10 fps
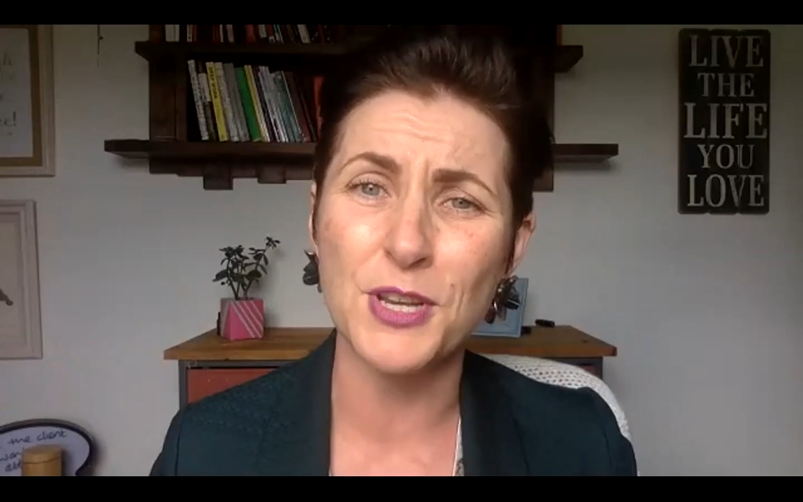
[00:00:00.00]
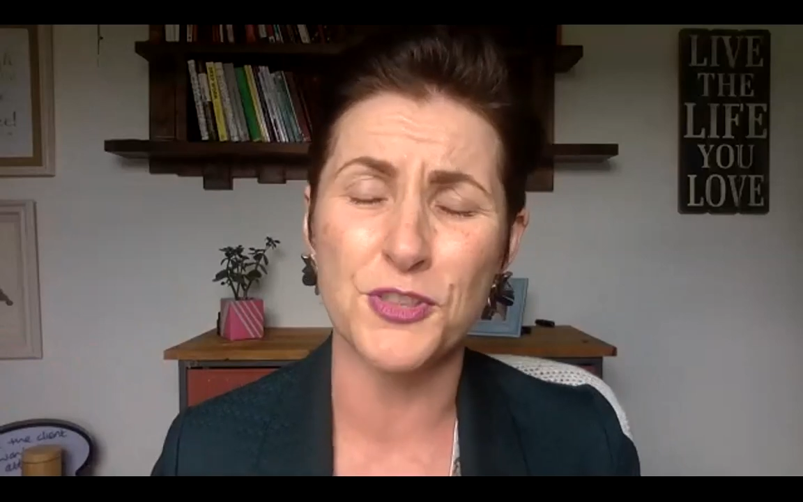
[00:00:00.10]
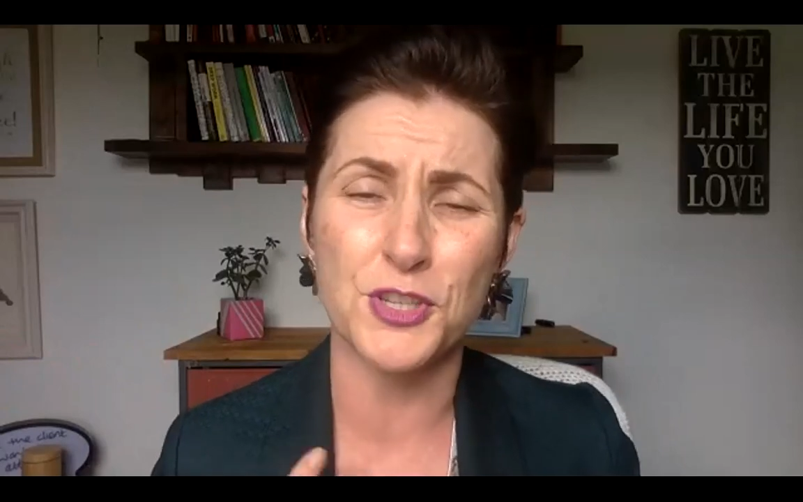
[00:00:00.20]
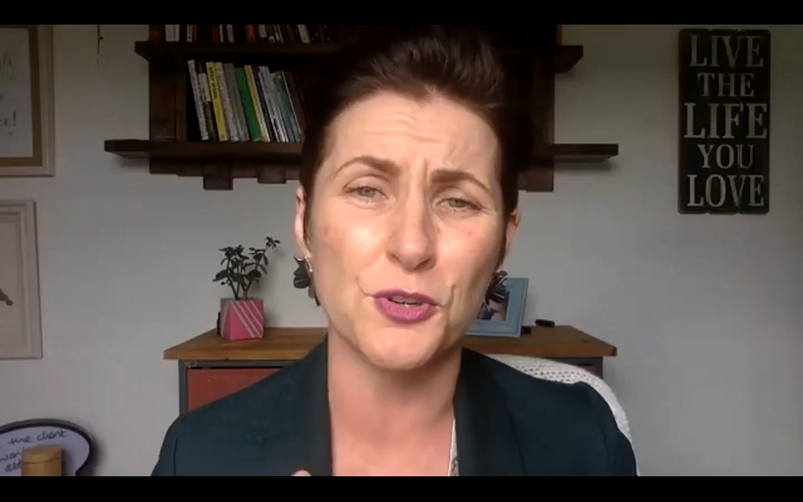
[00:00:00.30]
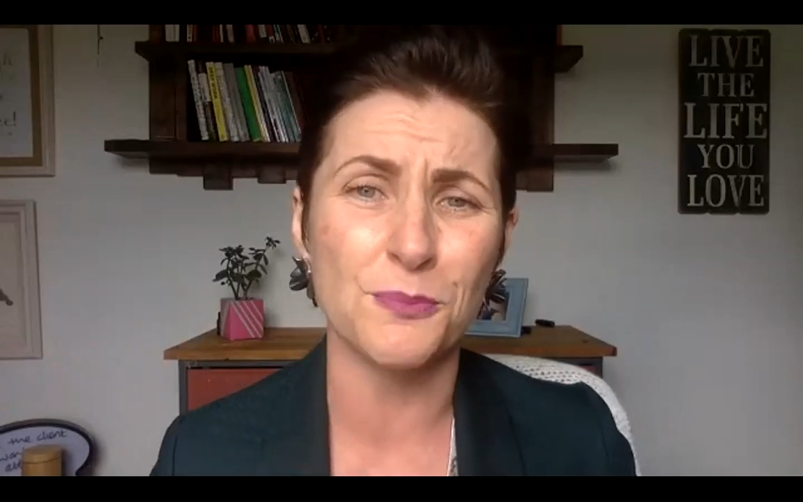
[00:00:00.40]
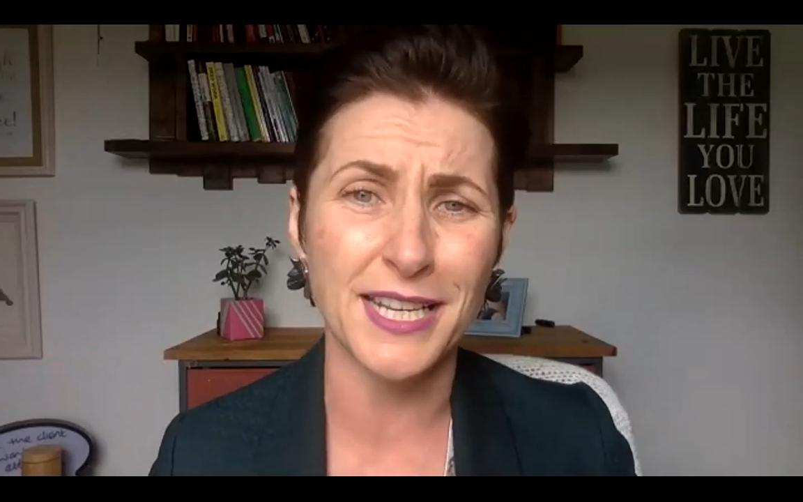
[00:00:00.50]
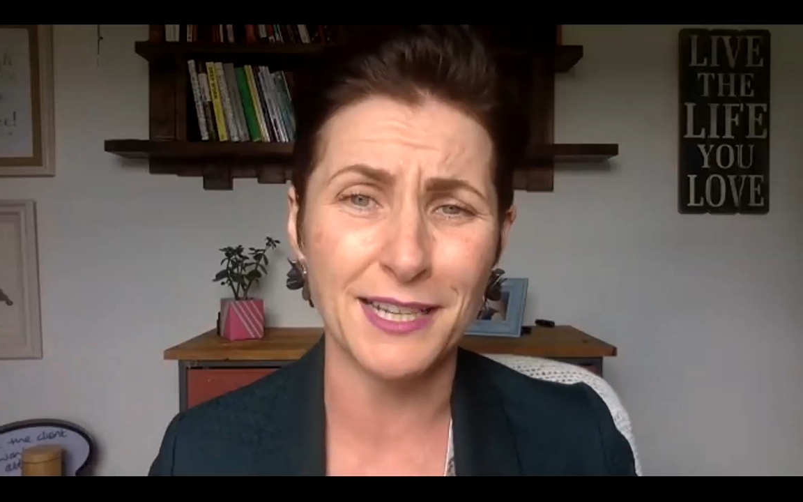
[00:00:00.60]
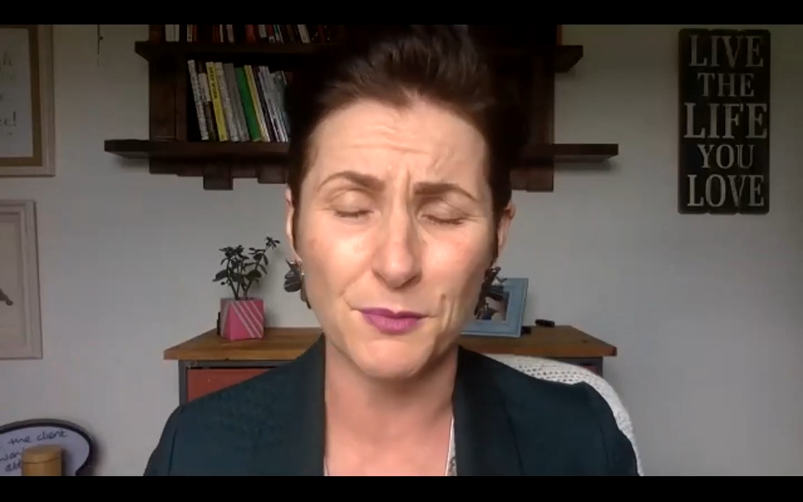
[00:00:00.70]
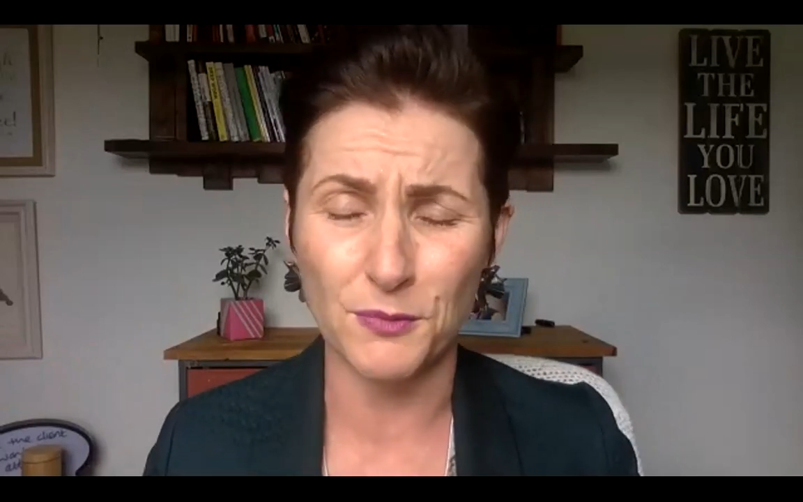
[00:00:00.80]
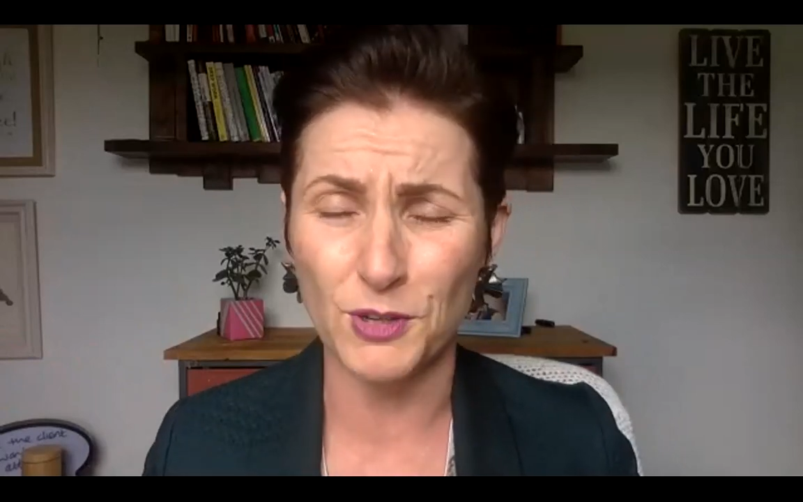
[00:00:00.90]
or they don't
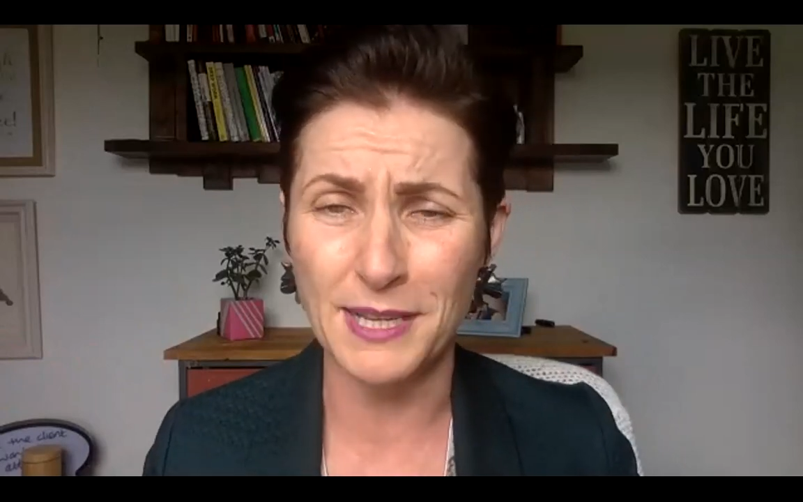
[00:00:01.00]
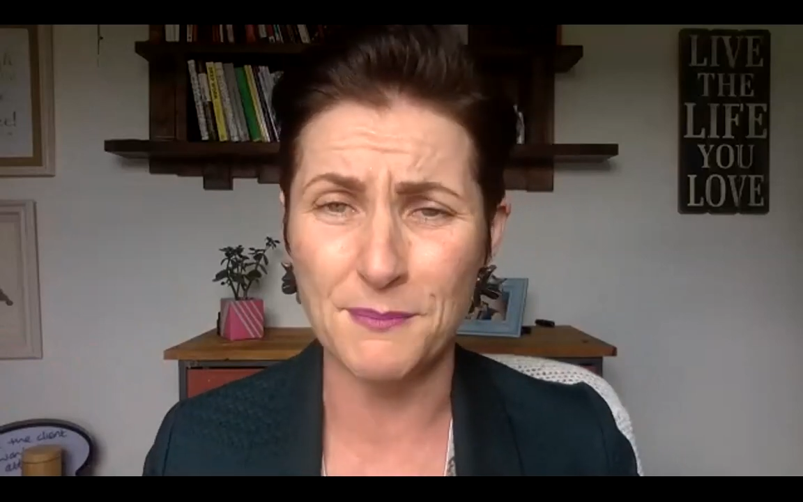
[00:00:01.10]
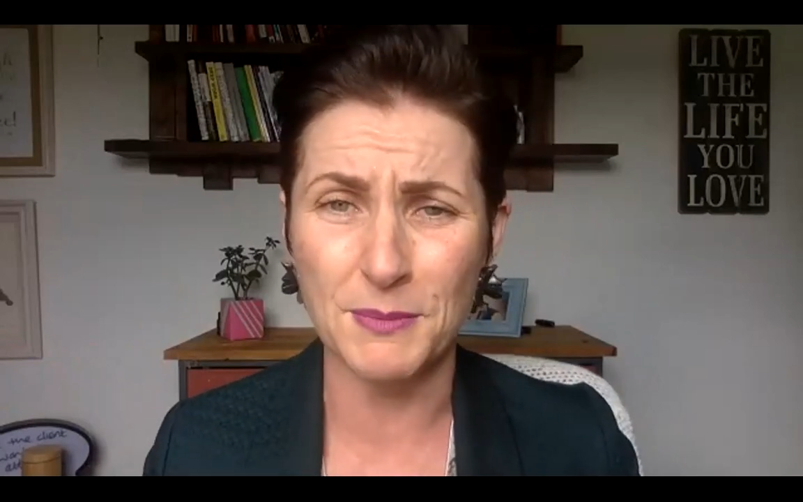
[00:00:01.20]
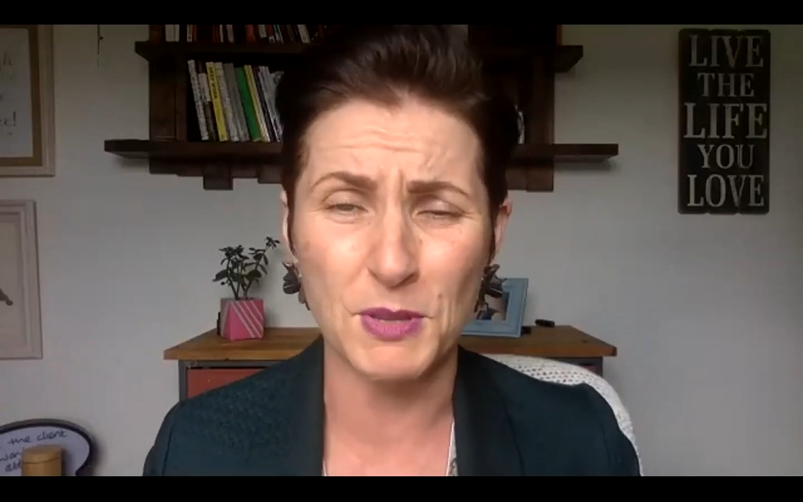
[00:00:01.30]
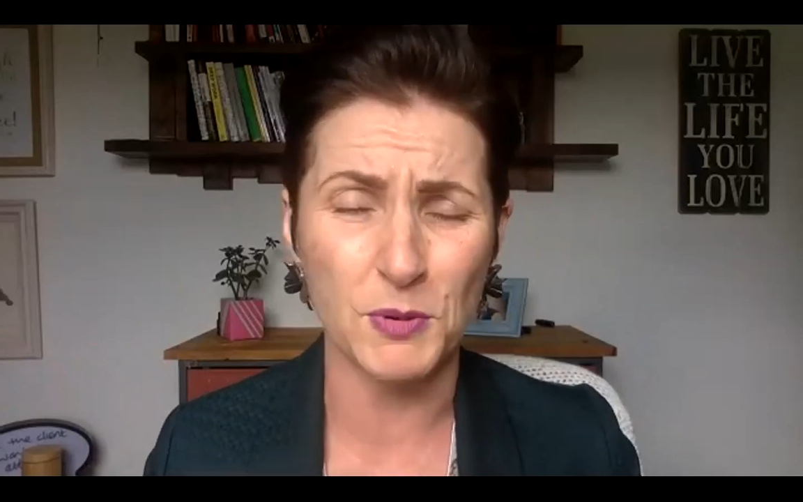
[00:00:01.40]
really make me